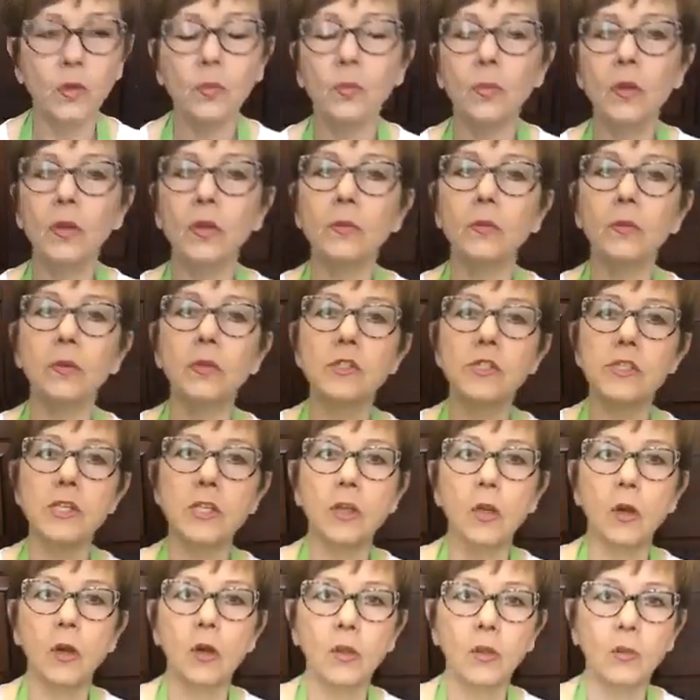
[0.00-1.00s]
would she
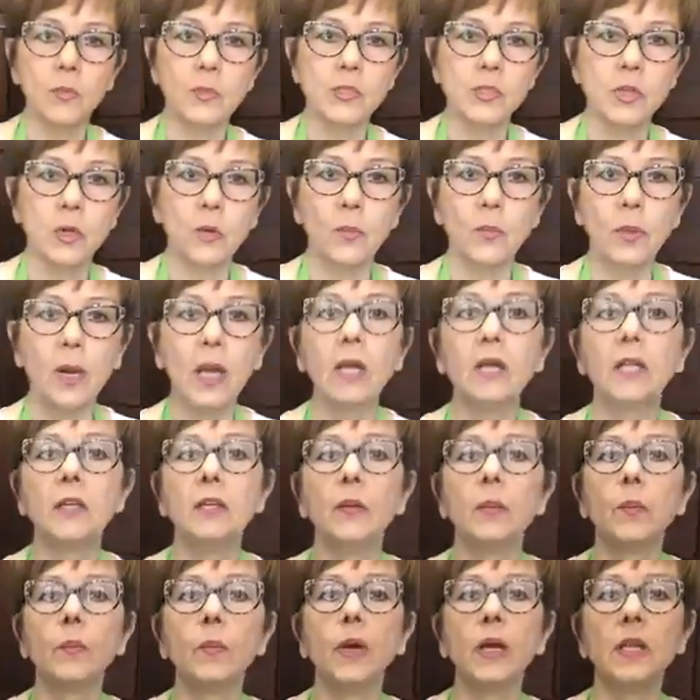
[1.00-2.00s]
call them, Joe?
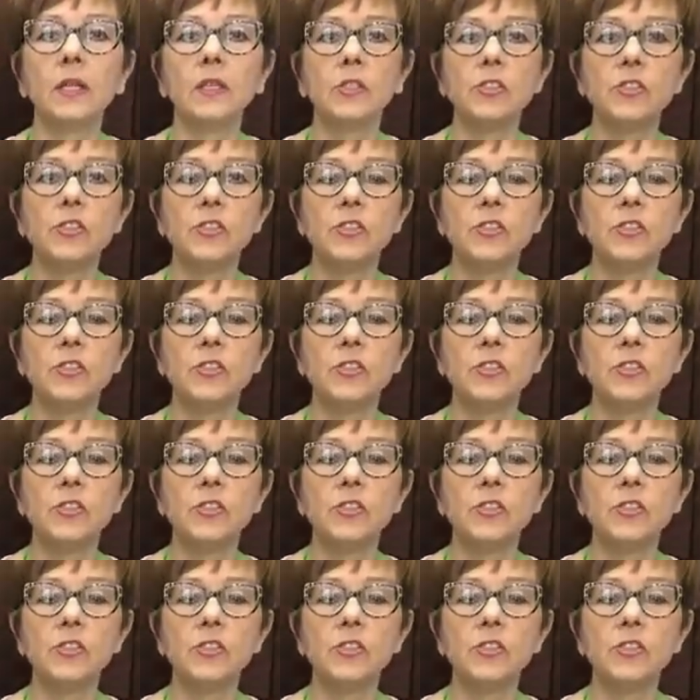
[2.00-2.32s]
Palanchitas?